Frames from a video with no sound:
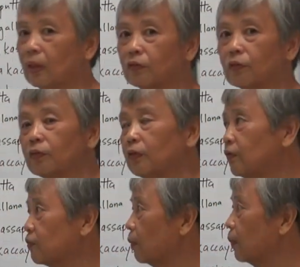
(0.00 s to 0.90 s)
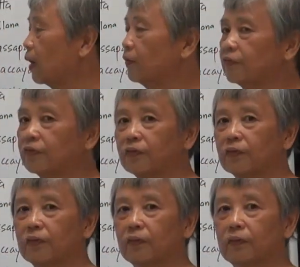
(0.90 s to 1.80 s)
So these monks
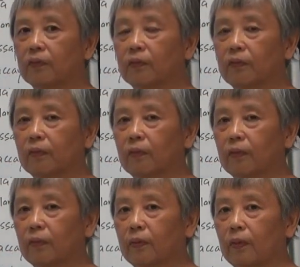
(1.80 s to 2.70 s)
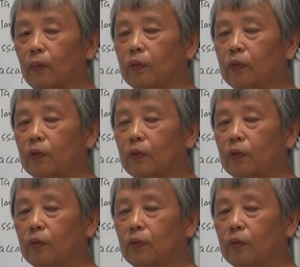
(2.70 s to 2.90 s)
were